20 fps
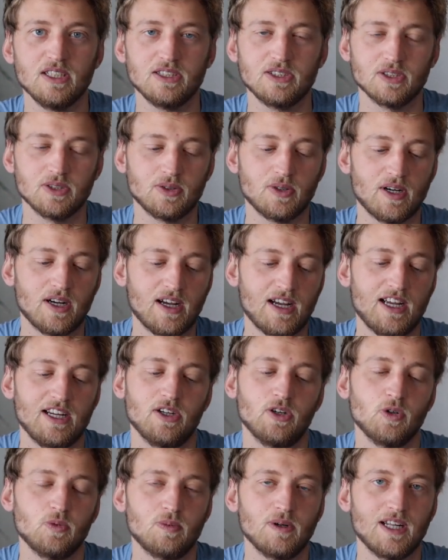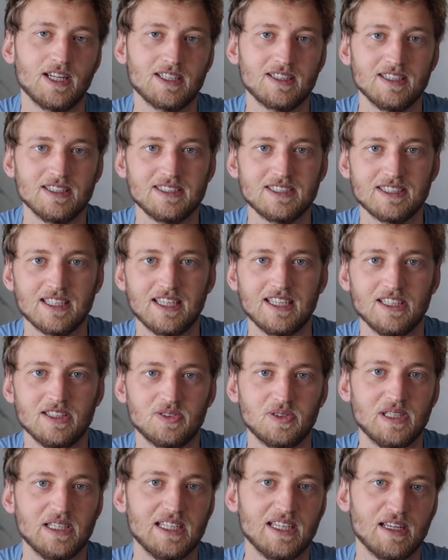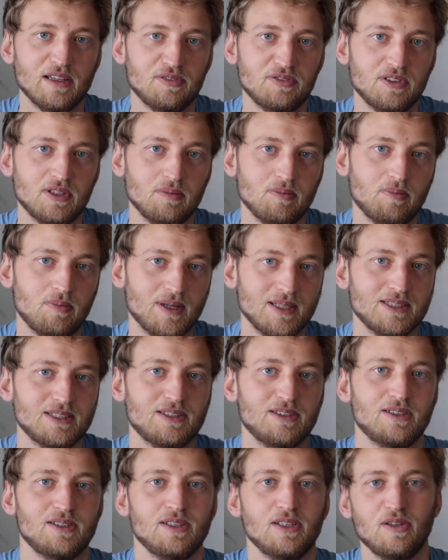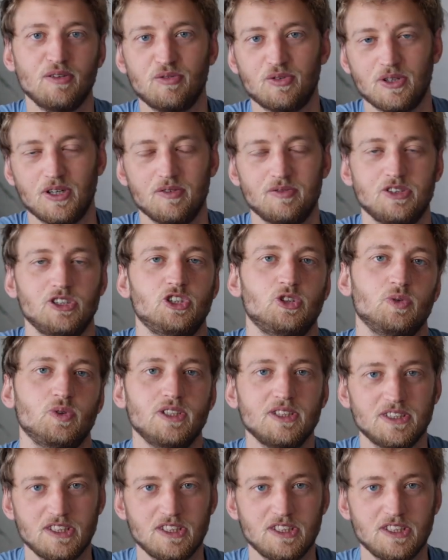So I hope like this I really have the best forever shooting